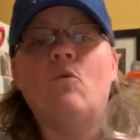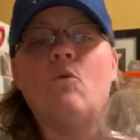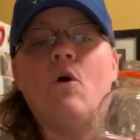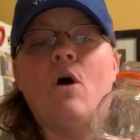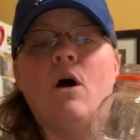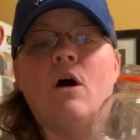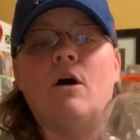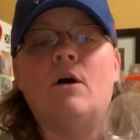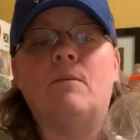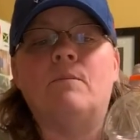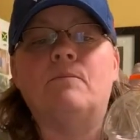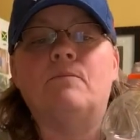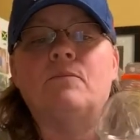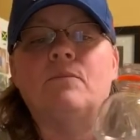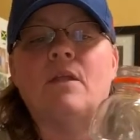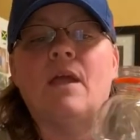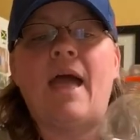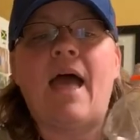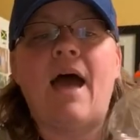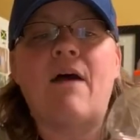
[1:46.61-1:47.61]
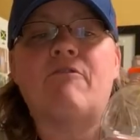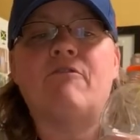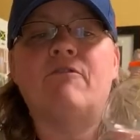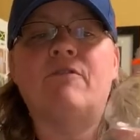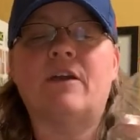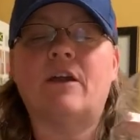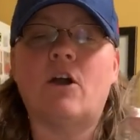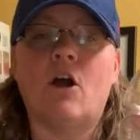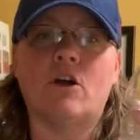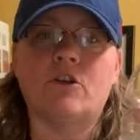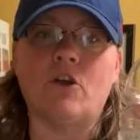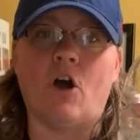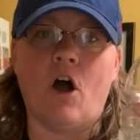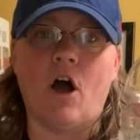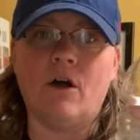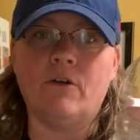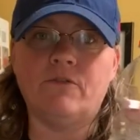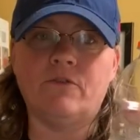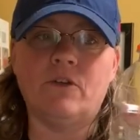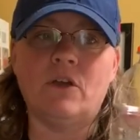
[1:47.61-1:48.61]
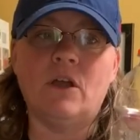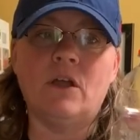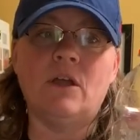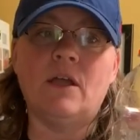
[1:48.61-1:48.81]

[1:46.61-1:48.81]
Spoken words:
half of it cut off.